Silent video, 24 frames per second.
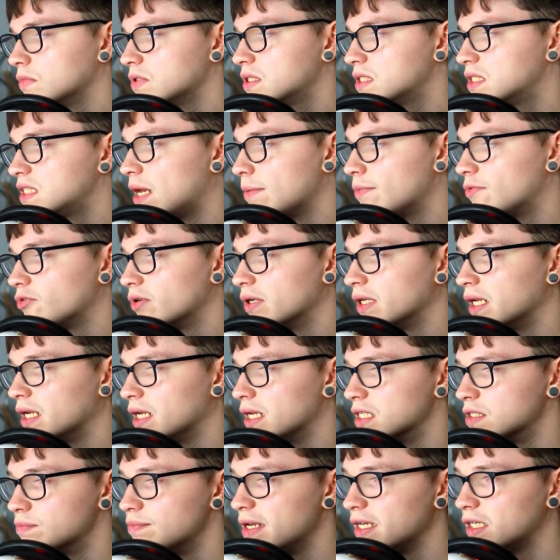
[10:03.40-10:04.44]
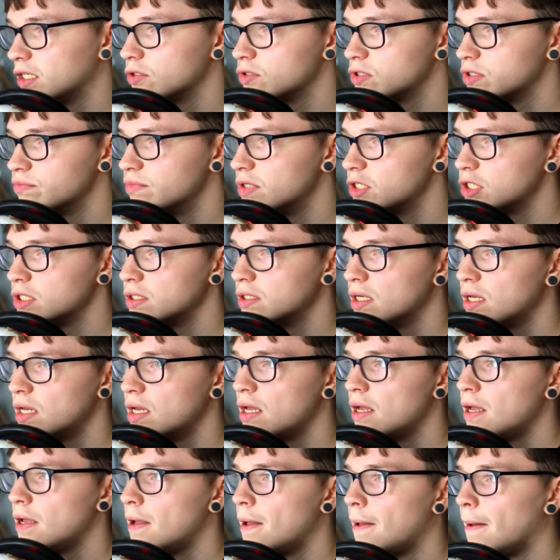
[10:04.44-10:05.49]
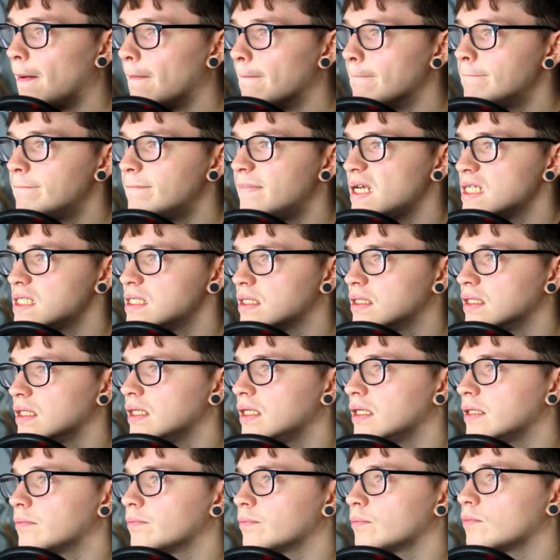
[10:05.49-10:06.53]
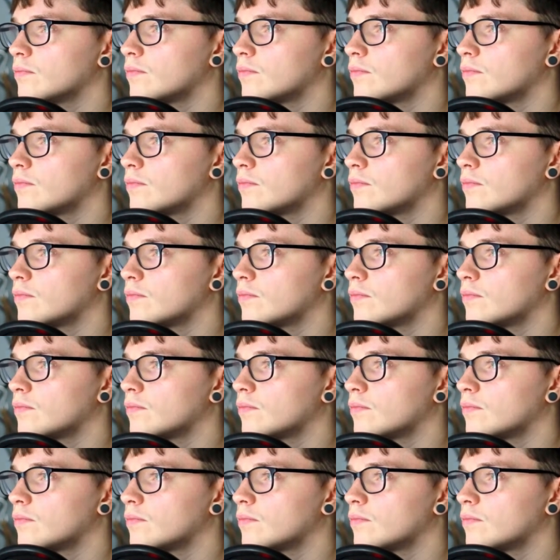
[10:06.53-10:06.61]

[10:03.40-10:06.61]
step three is make your submission. Basically,